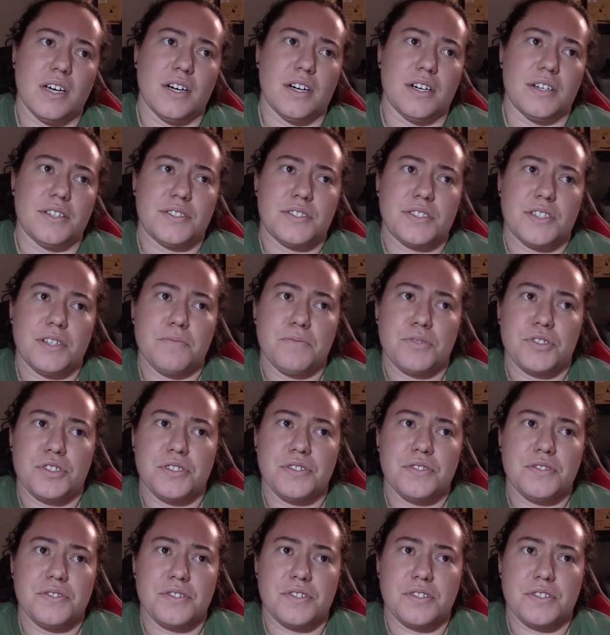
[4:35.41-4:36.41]

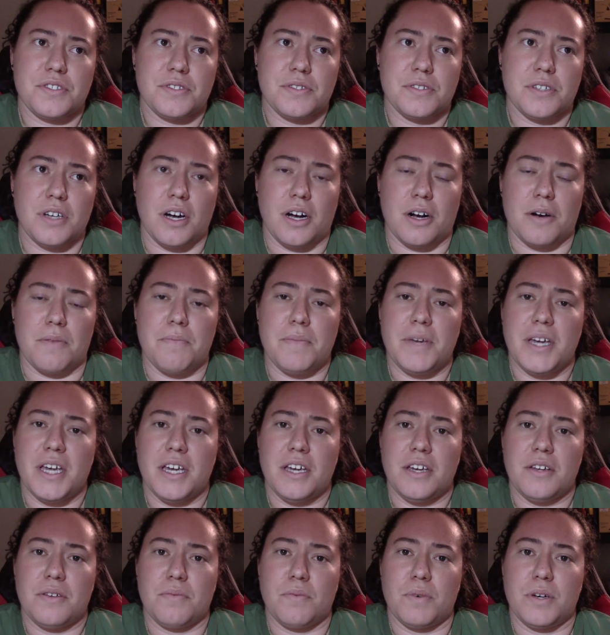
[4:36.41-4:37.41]
assumptions are
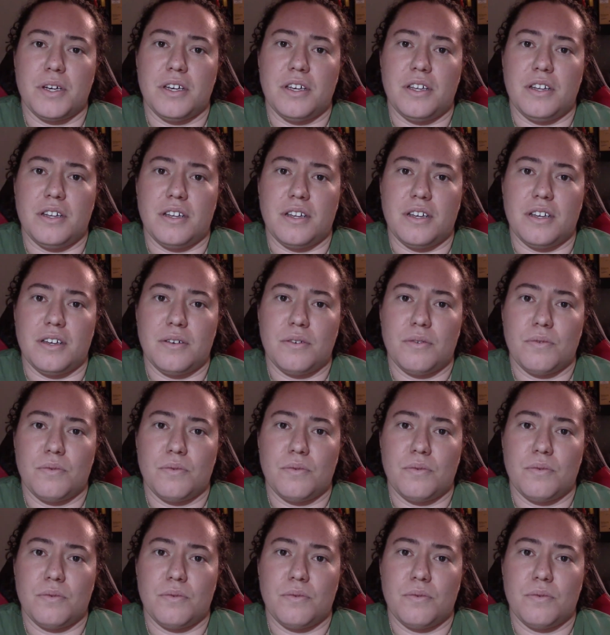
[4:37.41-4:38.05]
made when